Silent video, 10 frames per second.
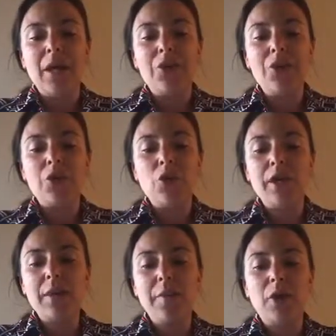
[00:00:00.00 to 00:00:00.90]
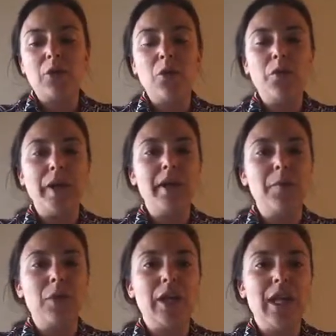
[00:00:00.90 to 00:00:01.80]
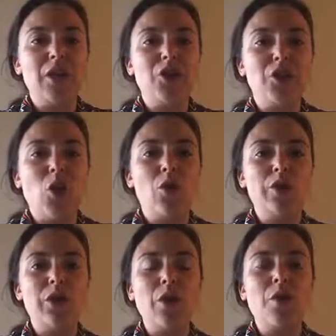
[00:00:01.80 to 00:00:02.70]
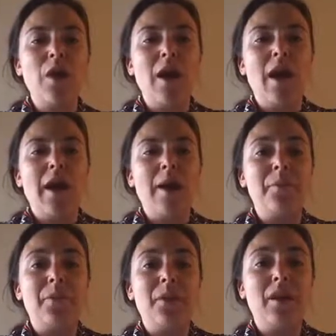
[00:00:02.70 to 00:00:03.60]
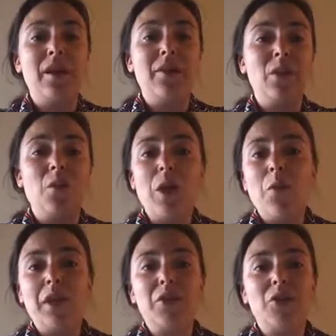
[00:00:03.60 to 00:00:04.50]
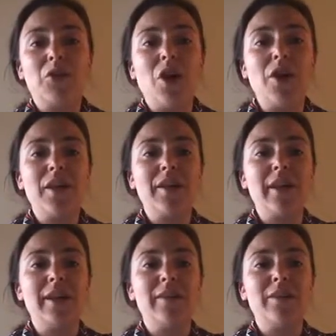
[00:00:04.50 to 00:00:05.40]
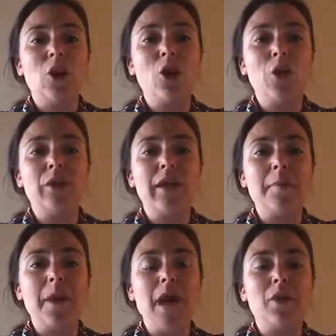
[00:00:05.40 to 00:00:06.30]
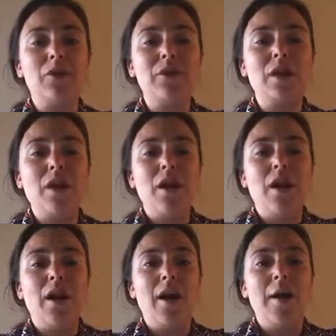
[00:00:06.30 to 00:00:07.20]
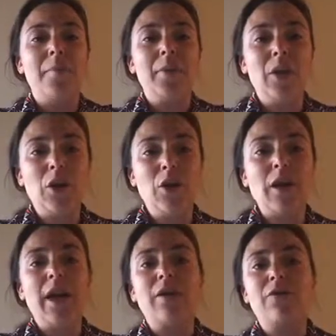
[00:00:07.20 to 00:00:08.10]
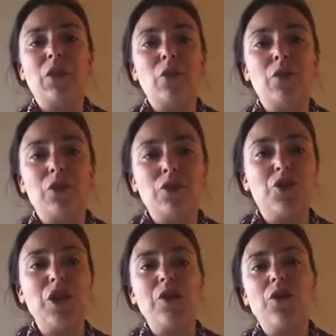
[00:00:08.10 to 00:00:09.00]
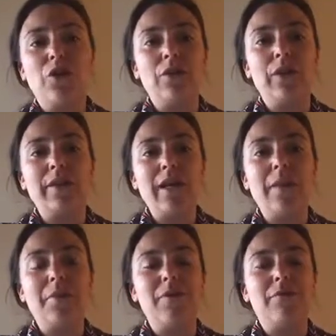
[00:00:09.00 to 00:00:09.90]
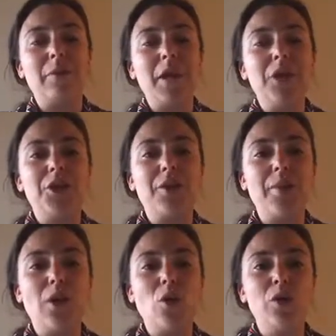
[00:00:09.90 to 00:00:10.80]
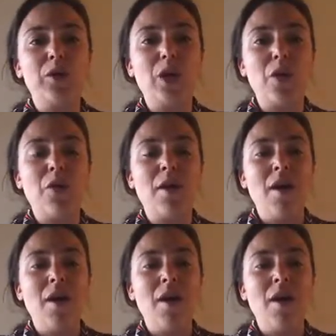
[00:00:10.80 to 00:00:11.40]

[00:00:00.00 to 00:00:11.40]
Just talking about two-way communication, also the great way to start it is not only about kind of those general type information, but also